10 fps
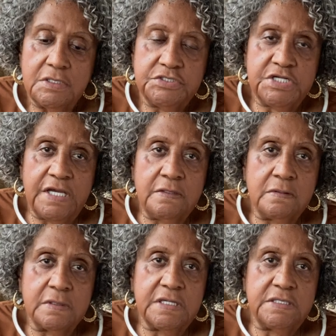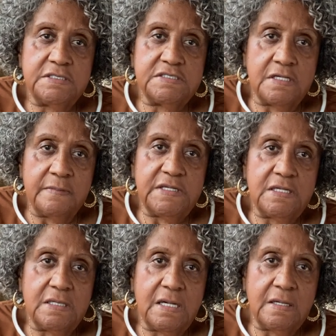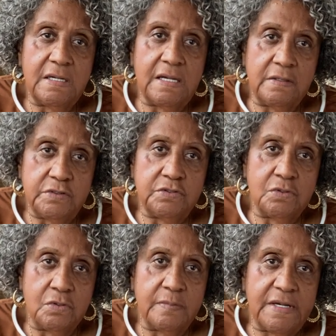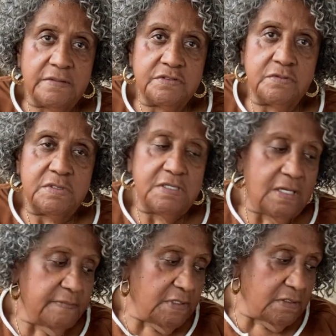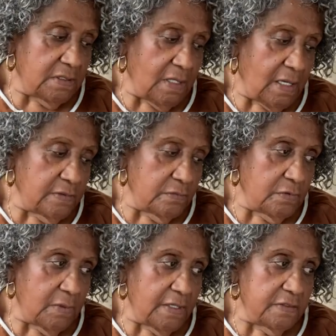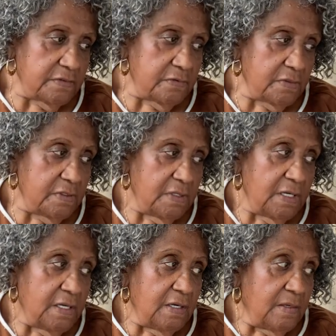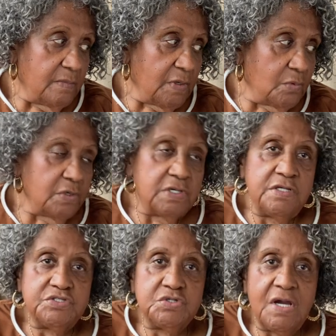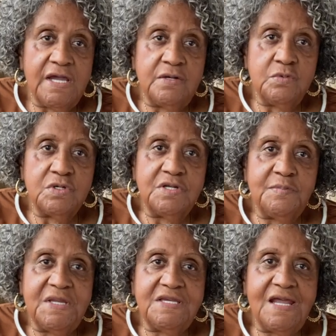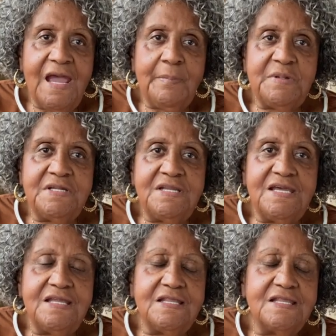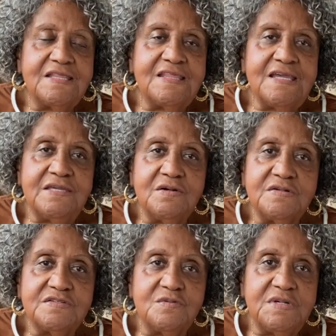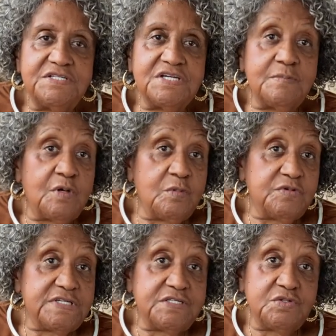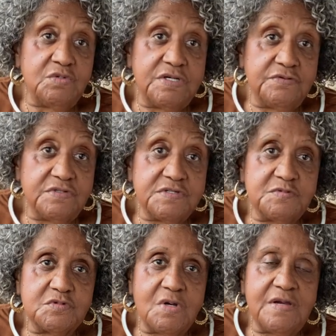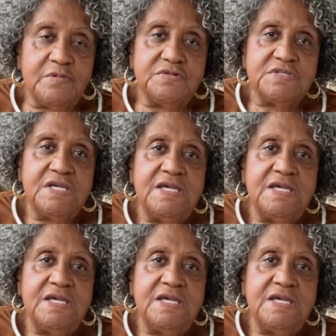channel, can tell me how you go about doing it. I don't know how to do it. But we're going to try and we're going to make it happen. And thank y'all so much. I'm almost at 200 subscribers.